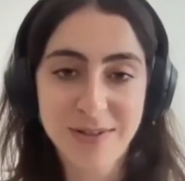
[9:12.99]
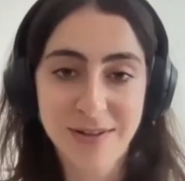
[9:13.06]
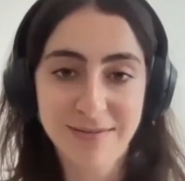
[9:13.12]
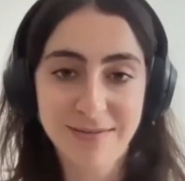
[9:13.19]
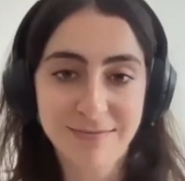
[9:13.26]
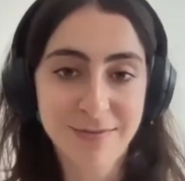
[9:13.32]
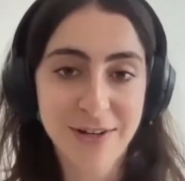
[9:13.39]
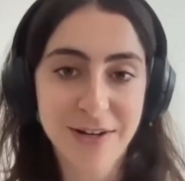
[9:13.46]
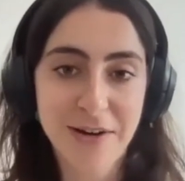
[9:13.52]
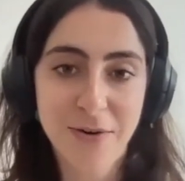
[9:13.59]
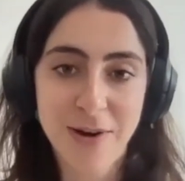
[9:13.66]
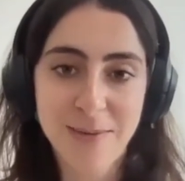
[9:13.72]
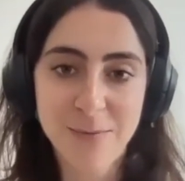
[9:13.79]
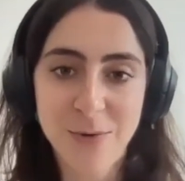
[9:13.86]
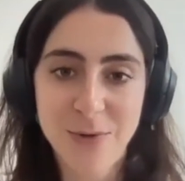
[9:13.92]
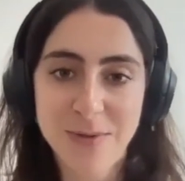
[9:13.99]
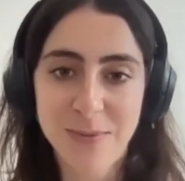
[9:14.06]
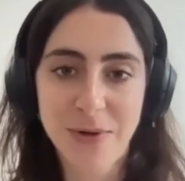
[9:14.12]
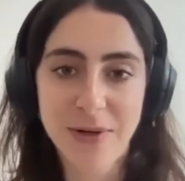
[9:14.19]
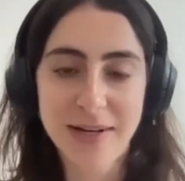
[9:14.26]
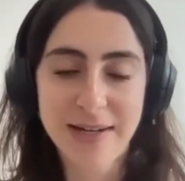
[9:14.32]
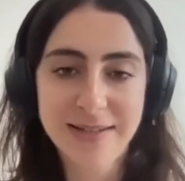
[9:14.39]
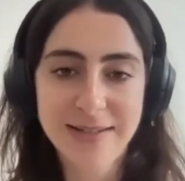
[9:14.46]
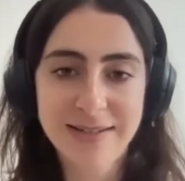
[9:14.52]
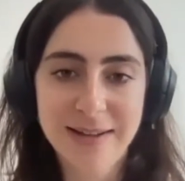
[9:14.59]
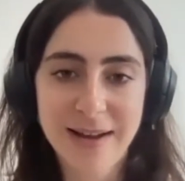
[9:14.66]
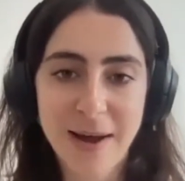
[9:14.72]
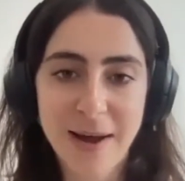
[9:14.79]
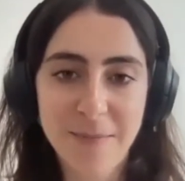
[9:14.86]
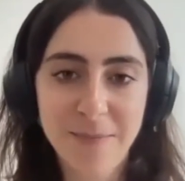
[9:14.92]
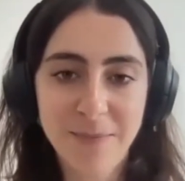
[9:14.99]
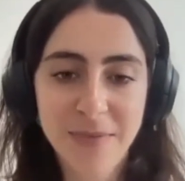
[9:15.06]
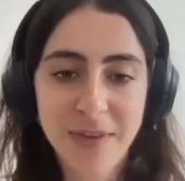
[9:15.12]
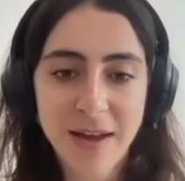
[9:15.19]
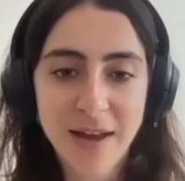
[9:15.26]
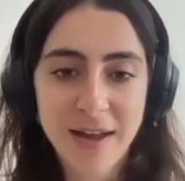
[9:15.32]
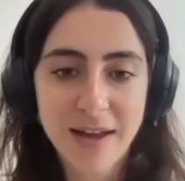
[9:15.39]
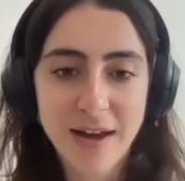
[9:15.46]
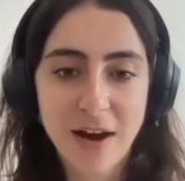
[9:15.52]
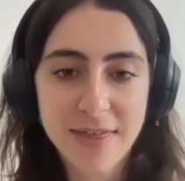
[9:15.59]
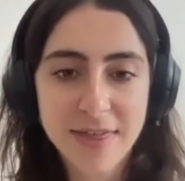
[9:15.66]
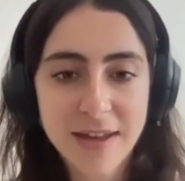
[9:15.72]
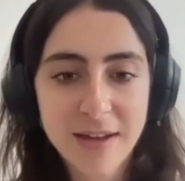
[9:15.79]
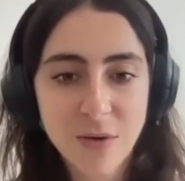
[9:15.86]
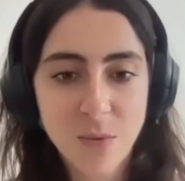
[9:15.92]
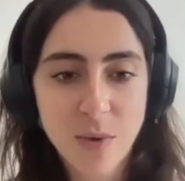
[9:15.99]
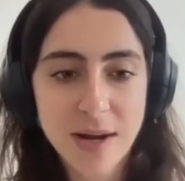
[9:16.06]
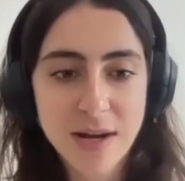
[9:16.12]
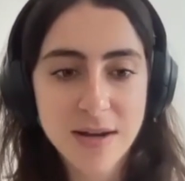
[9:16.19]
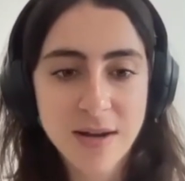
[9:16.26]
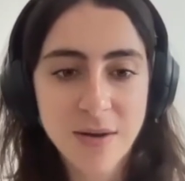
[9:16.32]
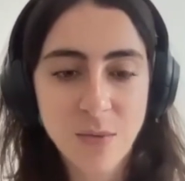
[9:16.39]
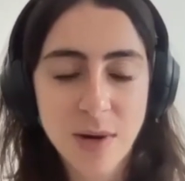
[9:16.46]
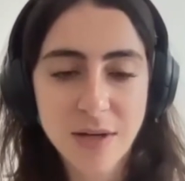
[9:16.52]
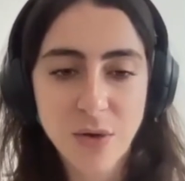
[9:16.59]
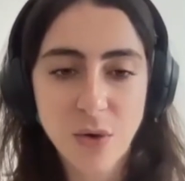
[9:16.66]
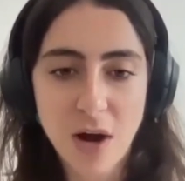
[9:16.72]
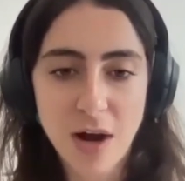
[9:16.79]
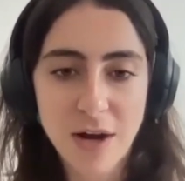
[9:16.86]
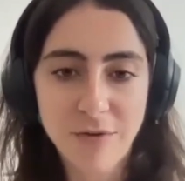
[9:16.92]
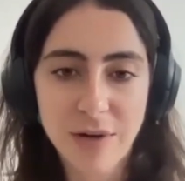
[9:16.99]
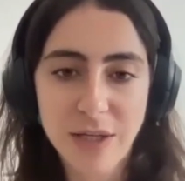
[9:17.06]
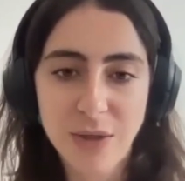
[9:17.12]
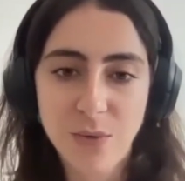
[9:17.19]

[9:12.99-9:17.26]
Couldn't agree more, to be honest. I think when you're hiring,